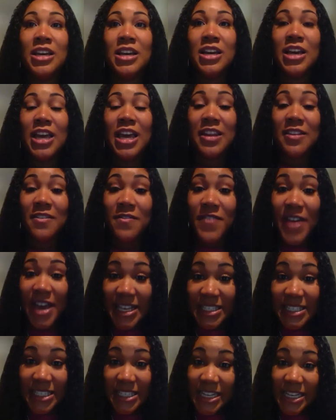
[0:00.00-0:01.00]

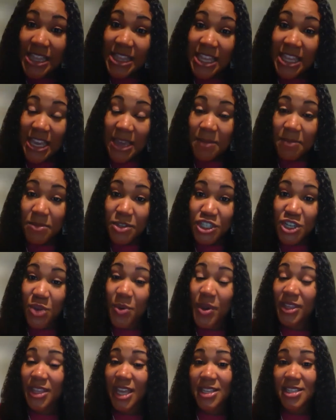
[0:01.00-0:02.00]
invested in them,
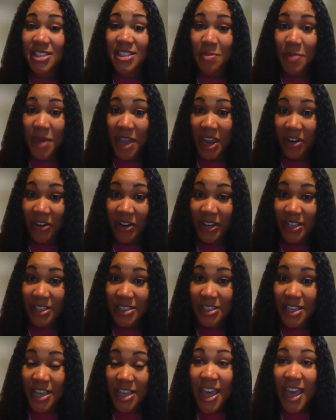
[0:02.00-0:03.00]
showing that to the
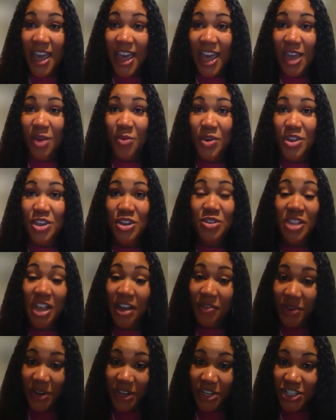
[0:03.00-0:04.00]
parents. And when you
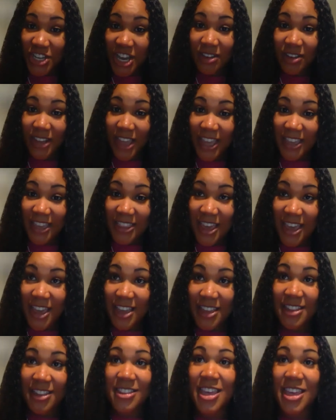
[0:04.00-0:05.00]
love on a child like
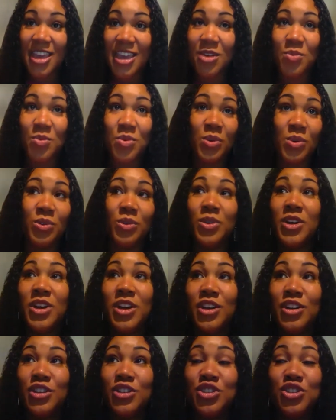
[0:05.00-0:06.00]
that, they will
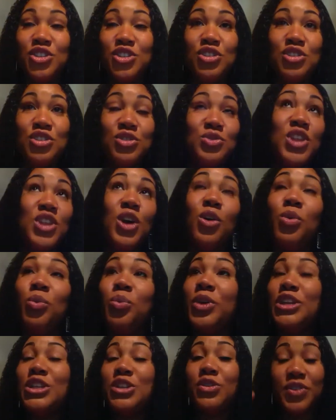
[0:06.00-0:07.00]

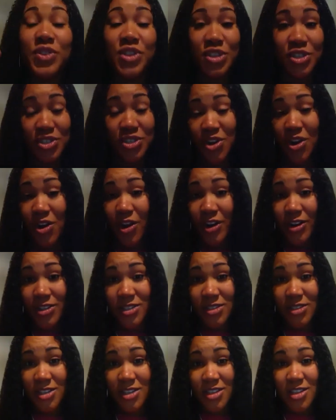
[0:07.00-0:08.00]
reach for the
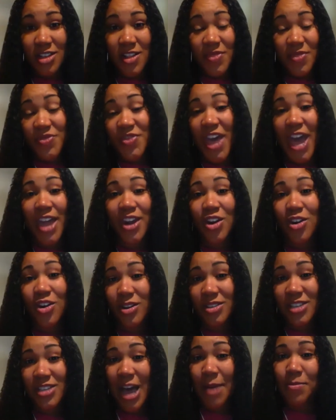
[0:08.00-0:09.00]
stars. That on top